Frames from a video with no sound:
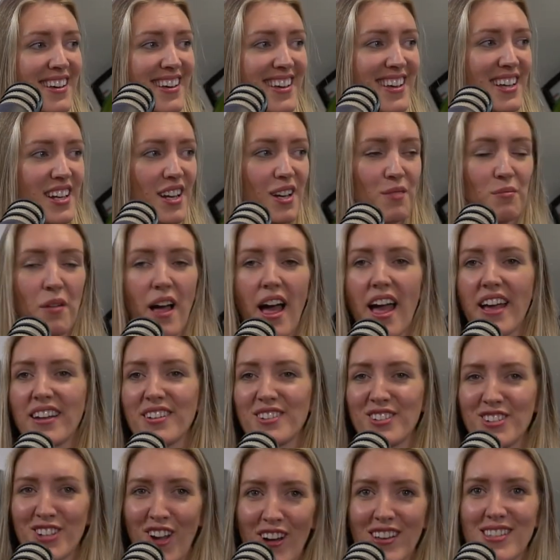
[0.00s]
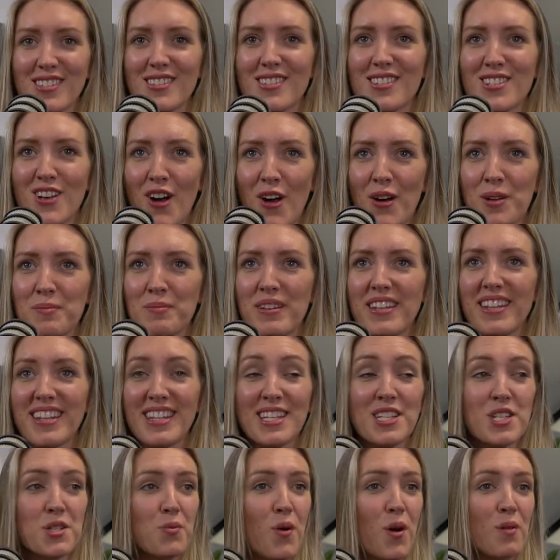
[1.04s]
And I'm like, nice timing. This
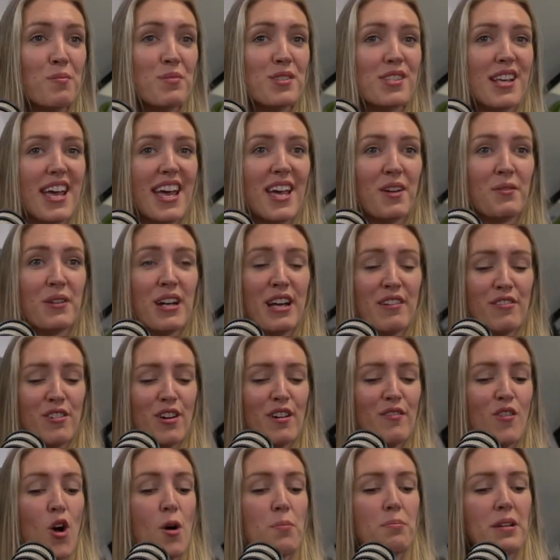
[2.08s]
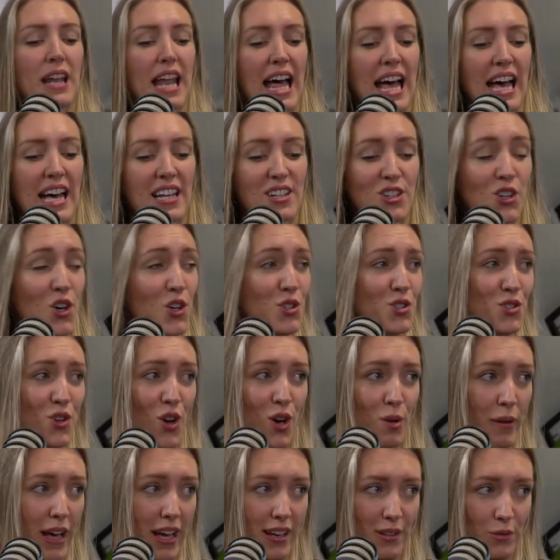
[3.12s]
is what I'm saying. Whenever I've got a plan, God's got a
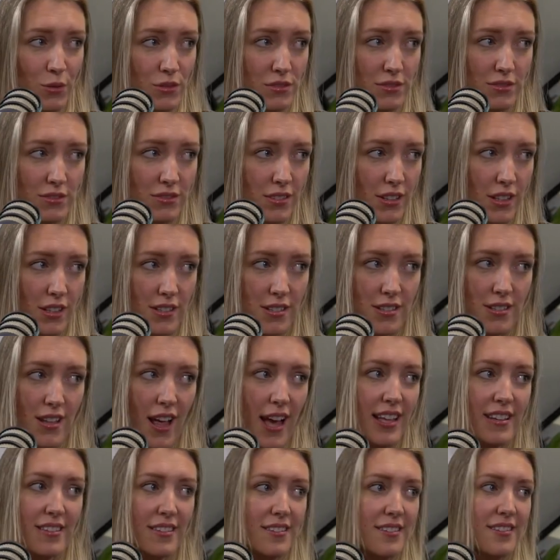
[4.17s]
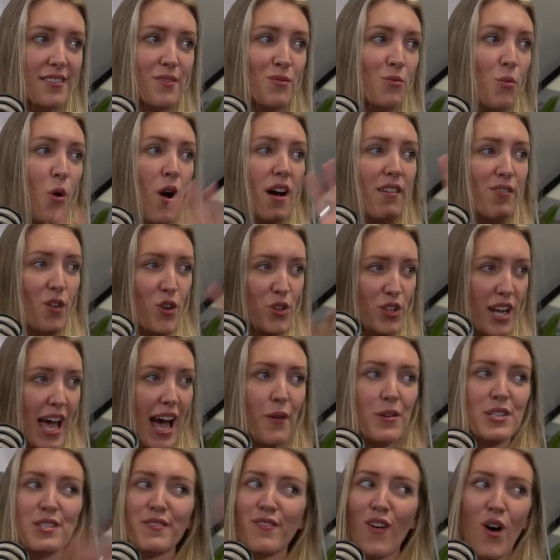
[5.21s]
better one. Because like what I've got now
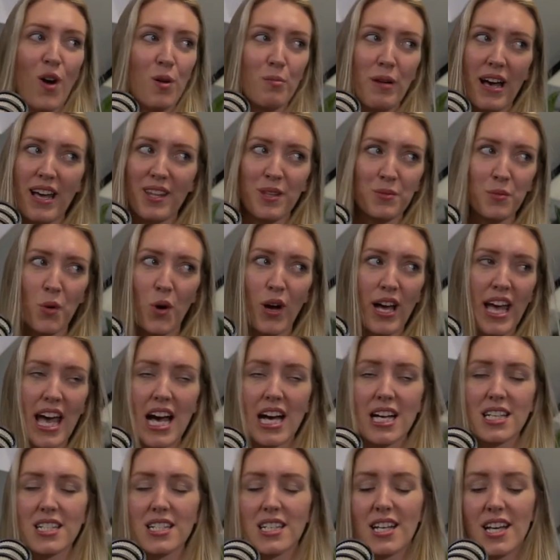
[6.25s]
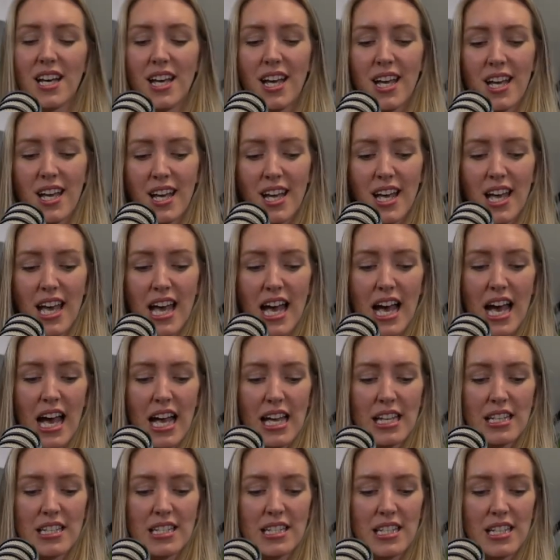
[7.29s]
is far better than what I had.
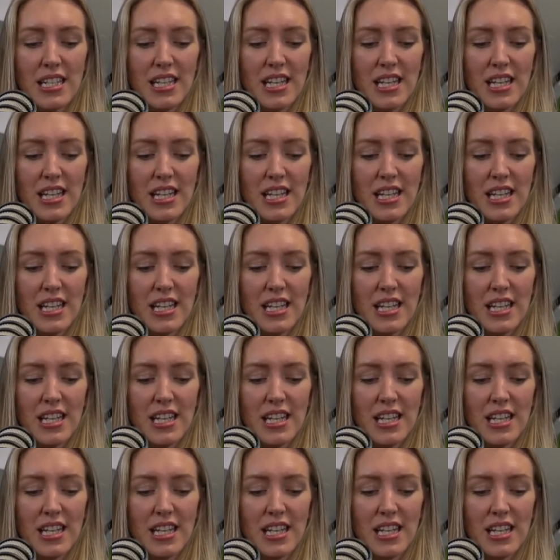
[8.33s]
And